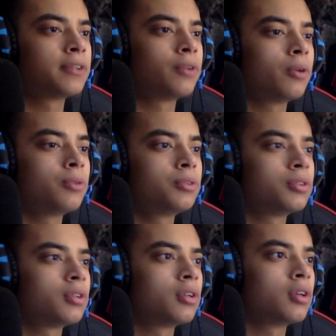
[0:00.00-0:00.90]
Rose.
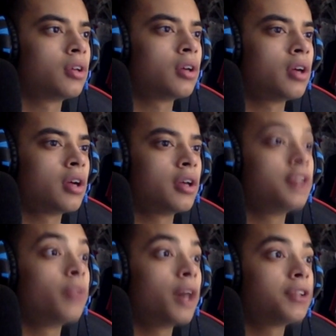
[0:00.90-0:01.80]

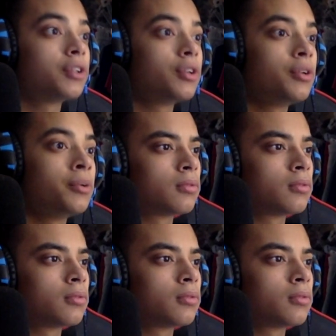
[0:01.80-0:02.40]
He's watching you.